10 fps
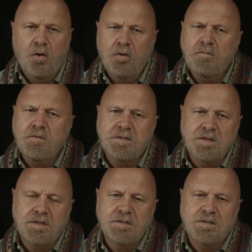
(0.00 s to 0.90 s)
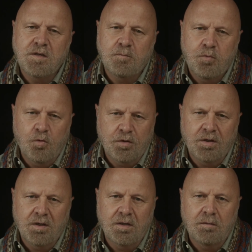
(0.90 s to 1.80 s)
All of this is,
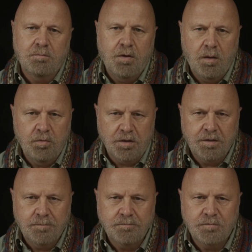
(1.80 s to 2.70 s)
importantly, public.